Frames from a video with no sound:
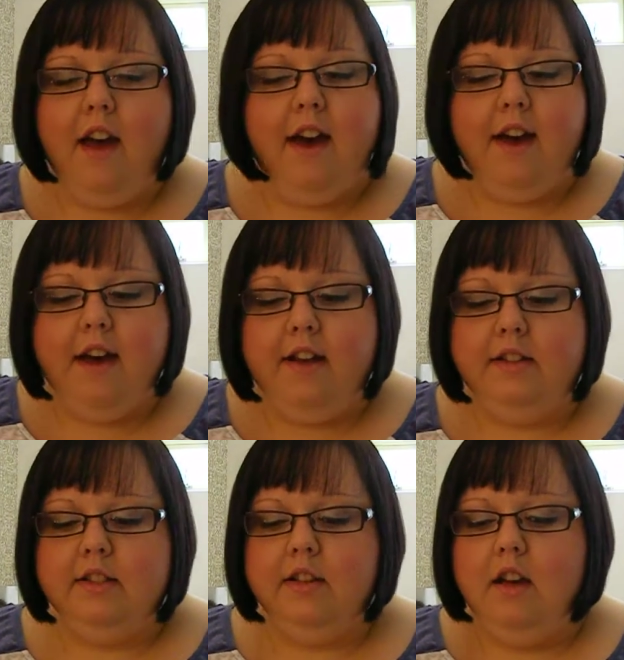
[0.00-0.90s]

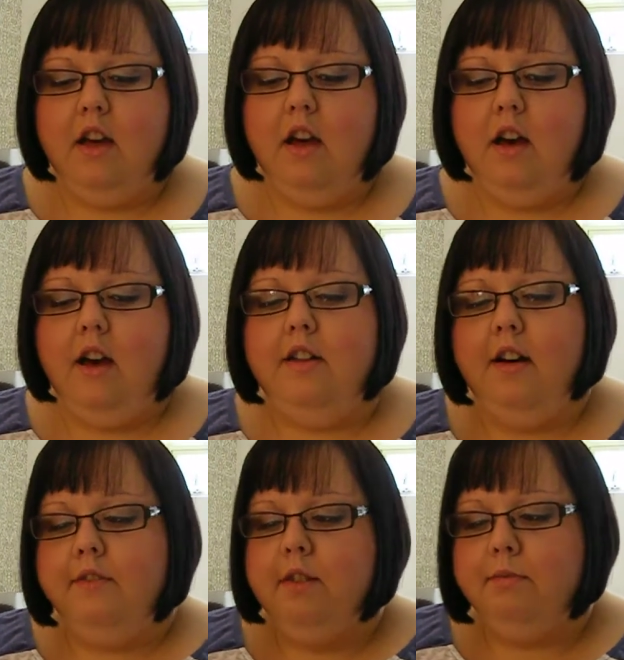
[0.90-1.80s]
and I
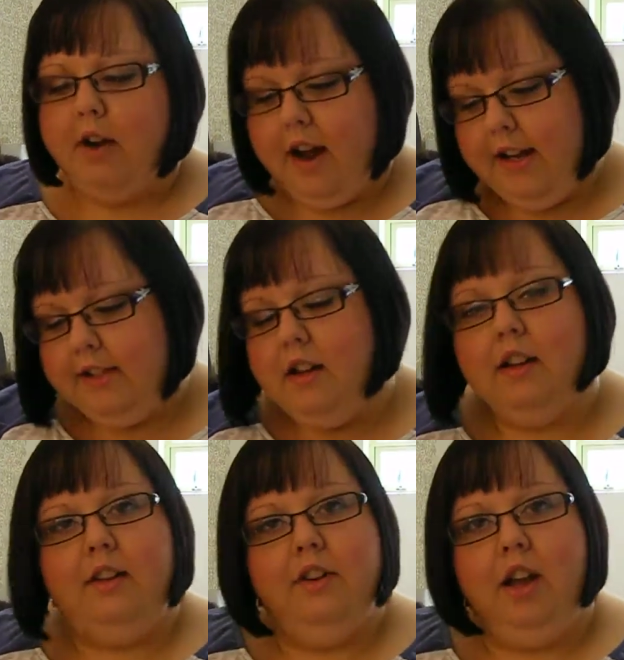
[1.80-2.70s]
thought, for the price
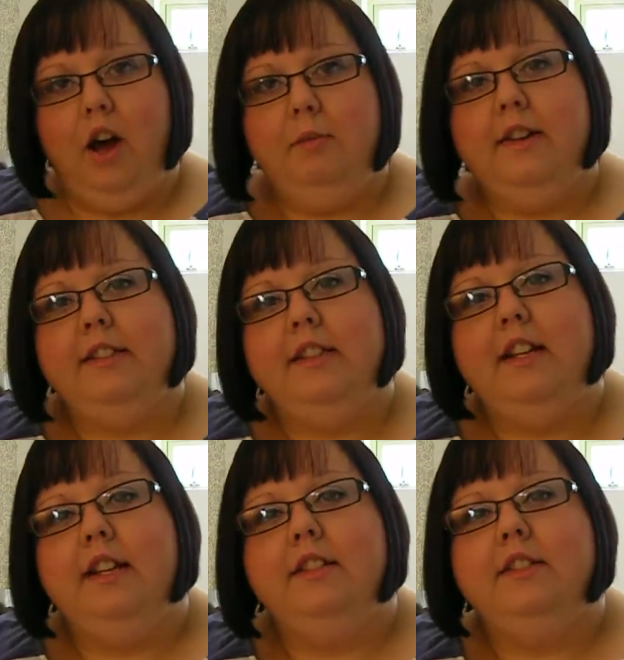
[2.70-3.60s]
I'll give it a go, because it
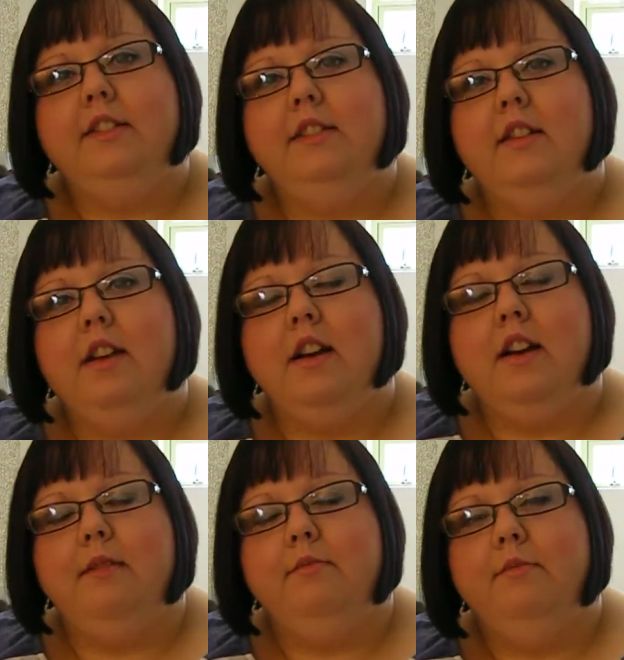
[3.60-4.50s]
is
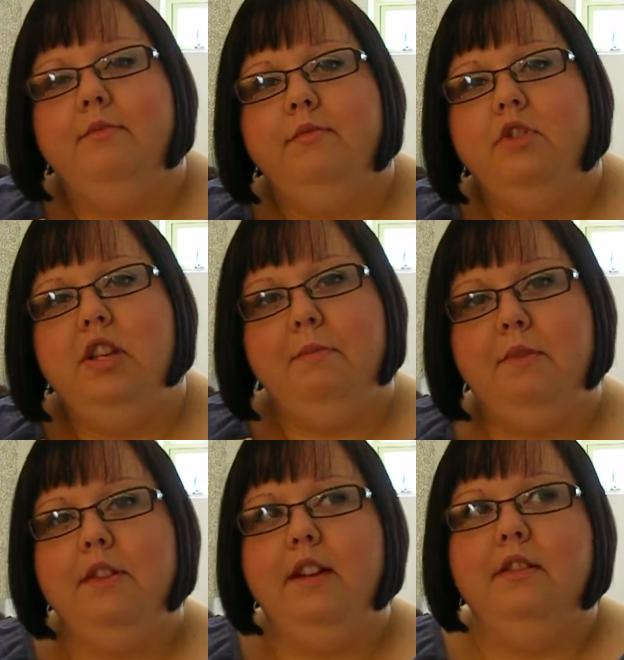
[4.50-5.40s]

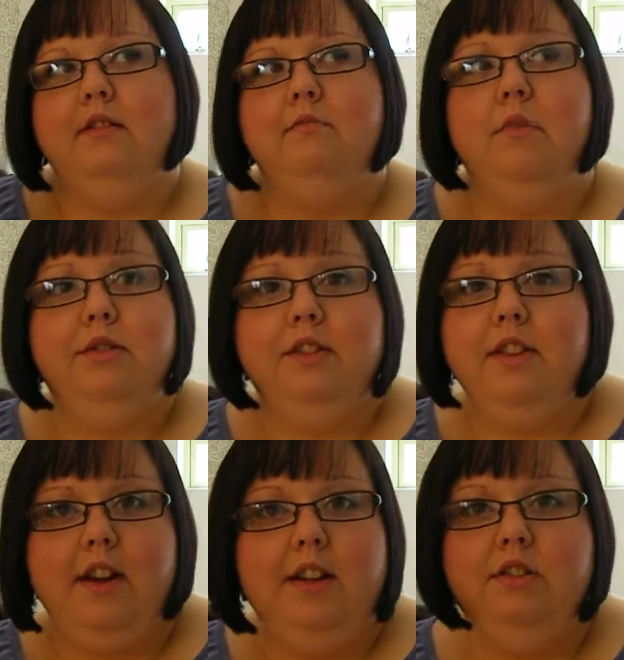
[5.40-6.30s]
cheaper than most
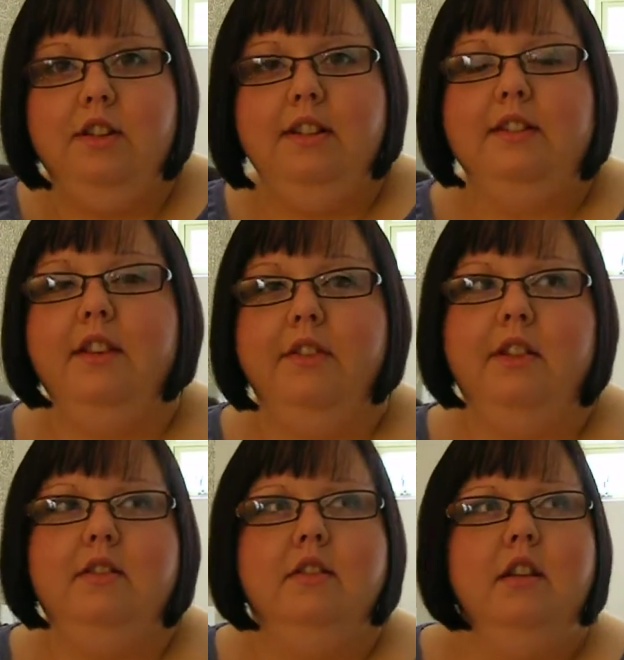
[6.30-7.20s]
on the high street.
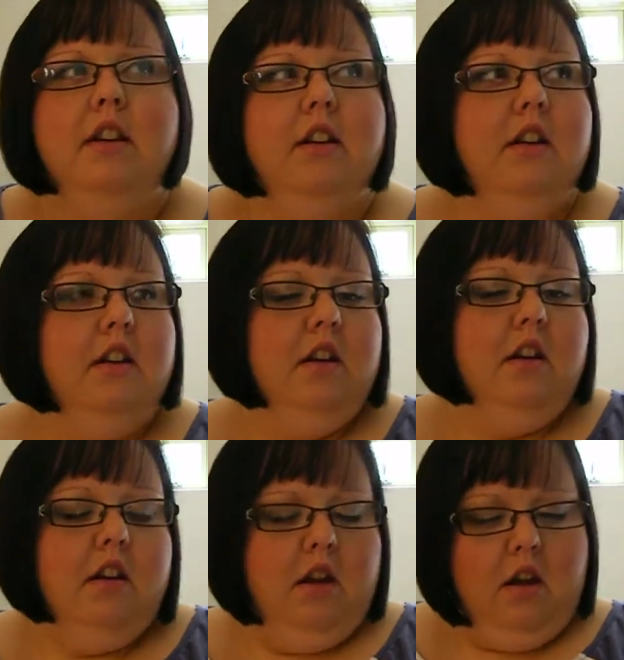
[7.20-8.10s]
$7.99
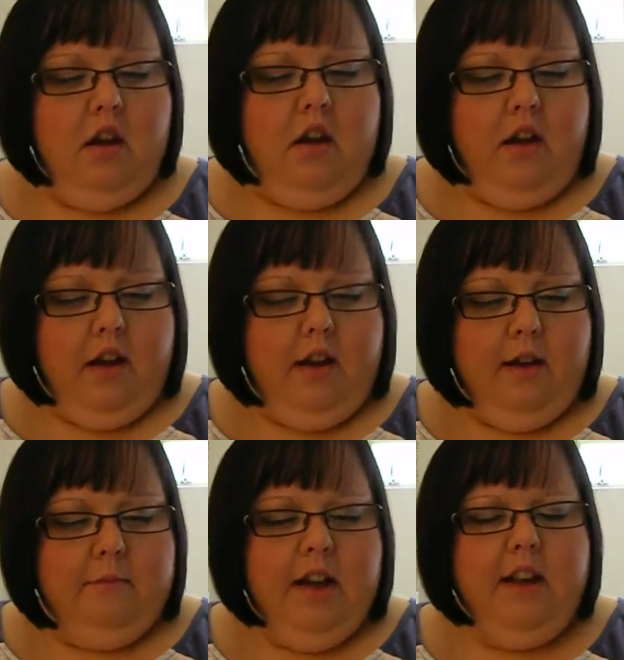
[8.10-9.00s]

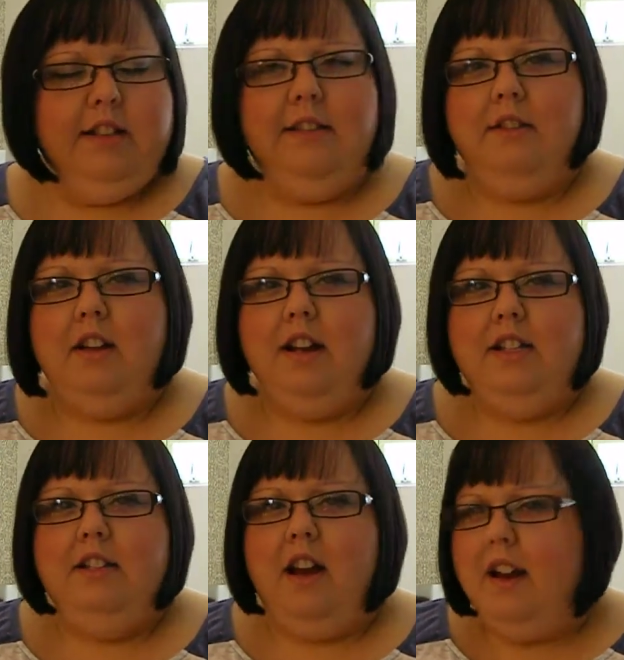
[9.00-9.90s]

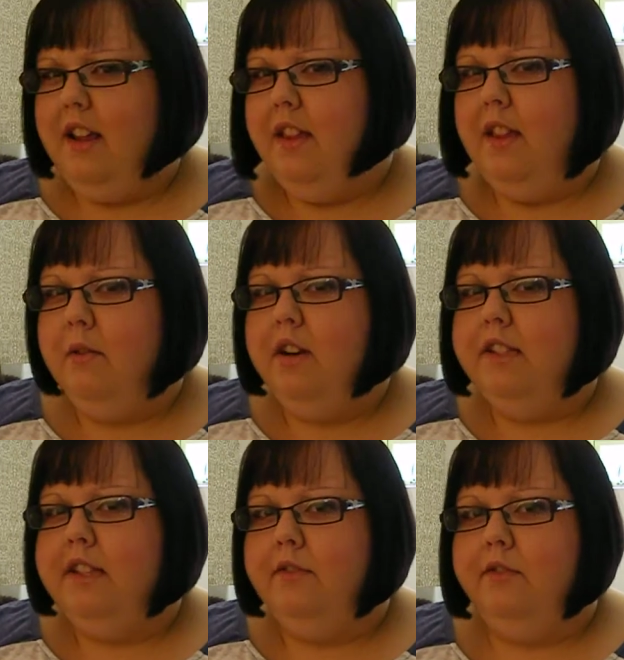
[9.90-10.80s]
I think they were,
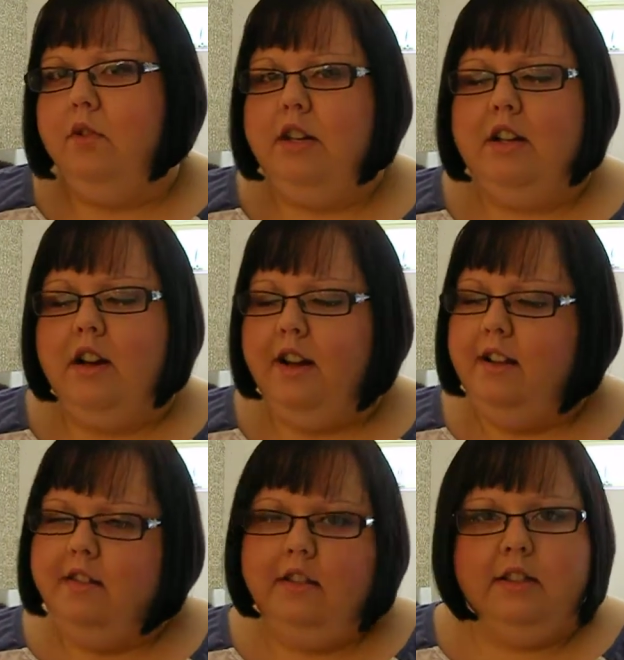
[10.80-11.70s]

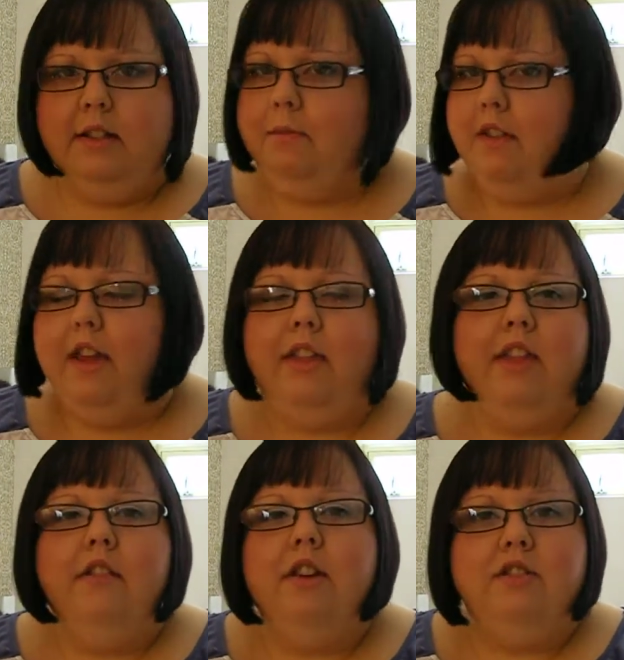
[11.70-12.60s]
$7.49, something like that.
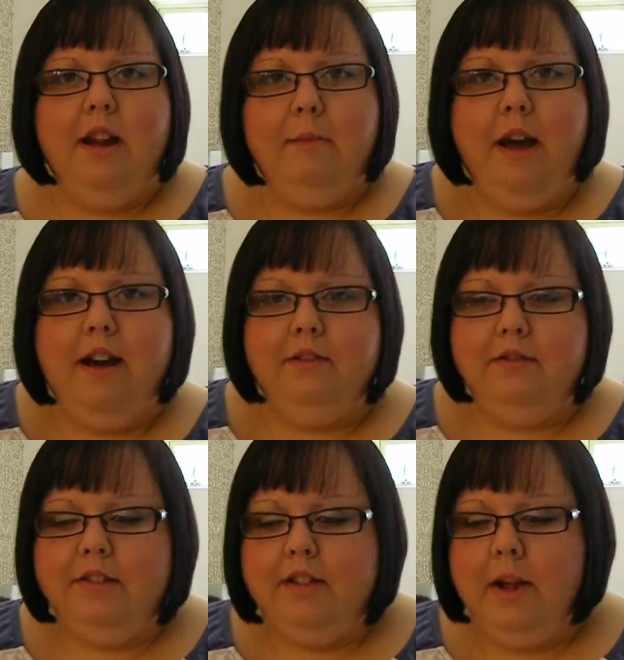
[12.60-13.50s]
They were under
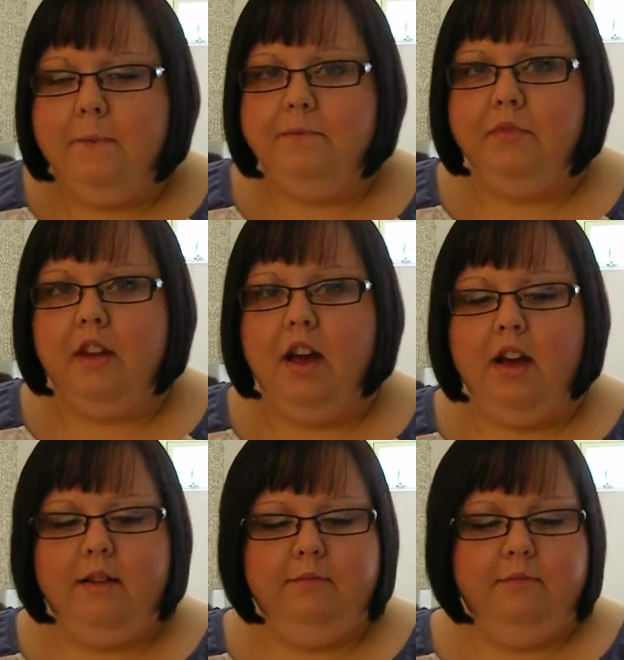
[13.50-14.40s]

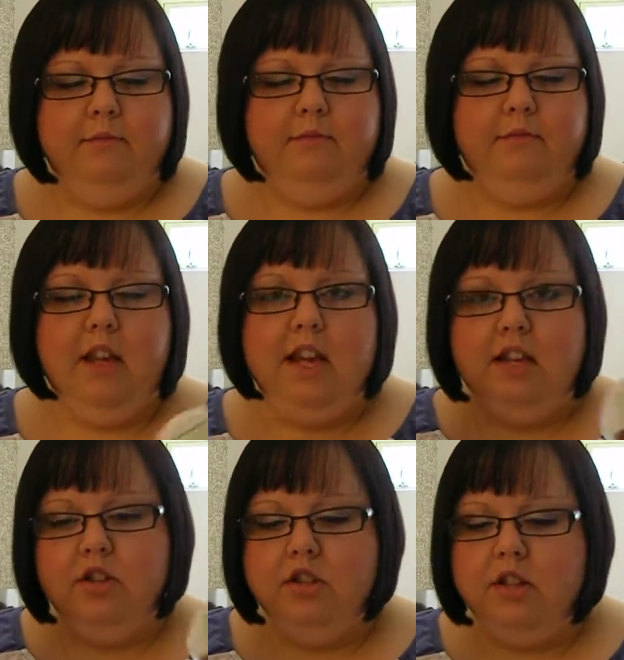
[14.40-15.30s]
£8
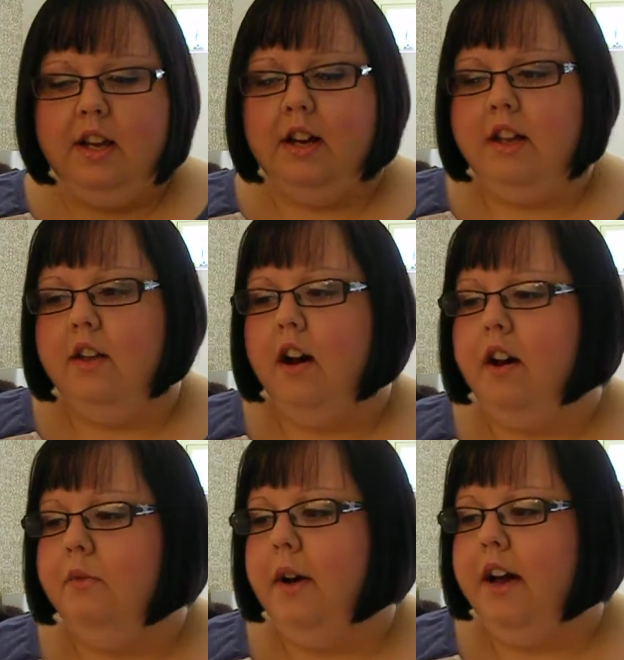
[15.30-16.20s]
each, and I
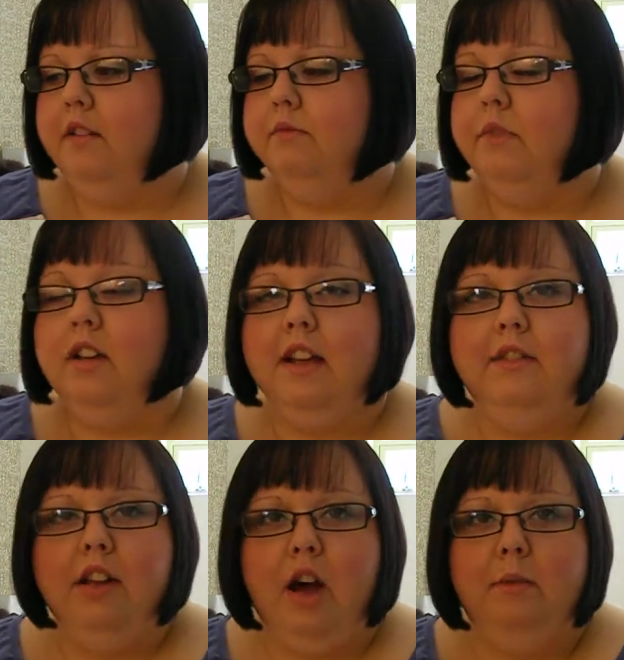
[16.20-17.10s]
thought, well, I'll
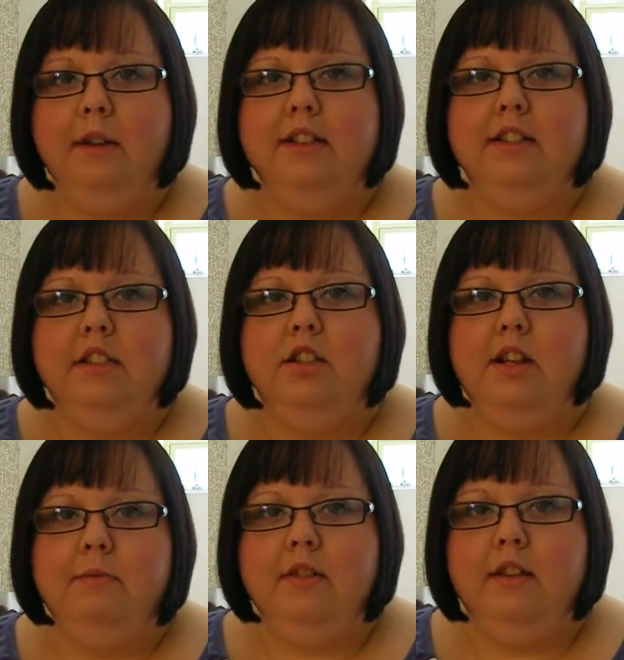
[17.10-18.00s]
give it a go because it is
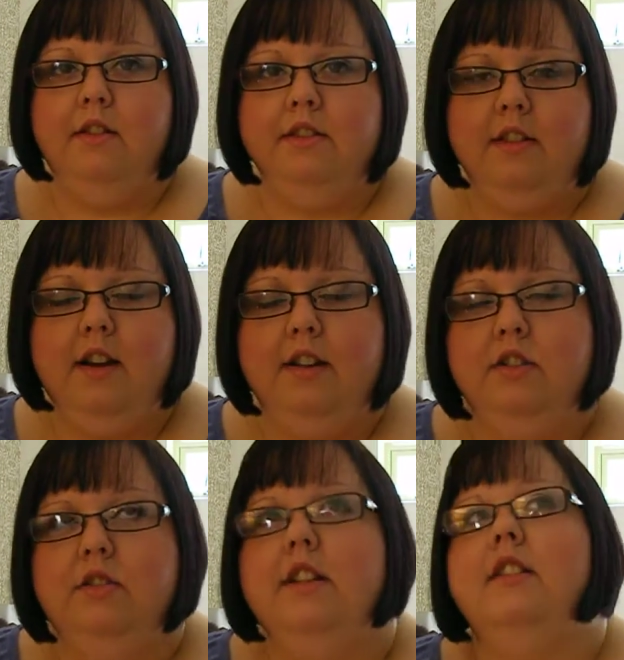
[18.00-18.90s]
cheaper than those on the high
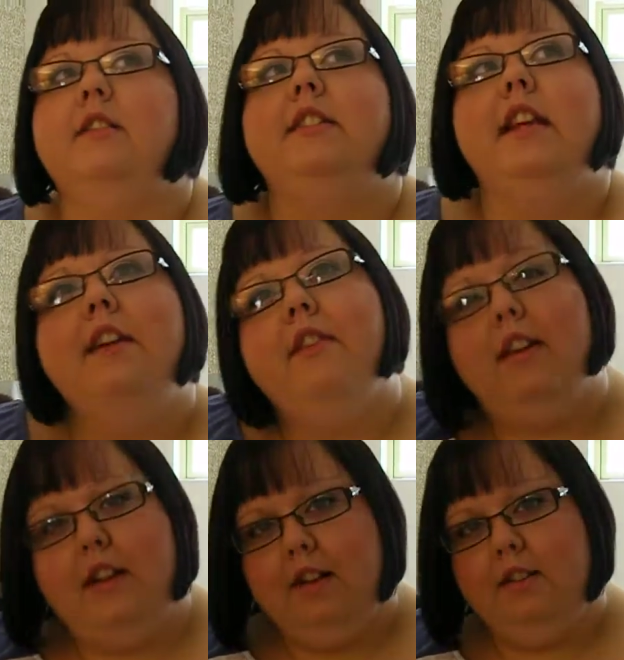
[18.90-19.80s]
street, and I'll see if I
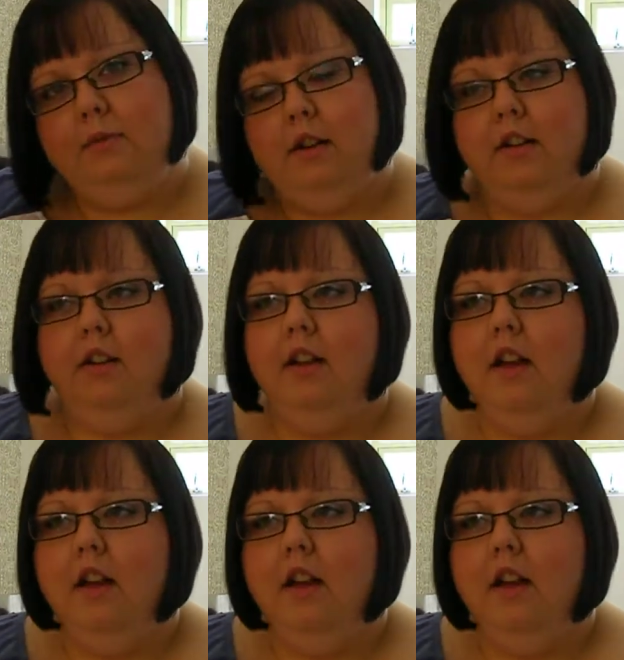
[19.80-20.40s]
can get it to work.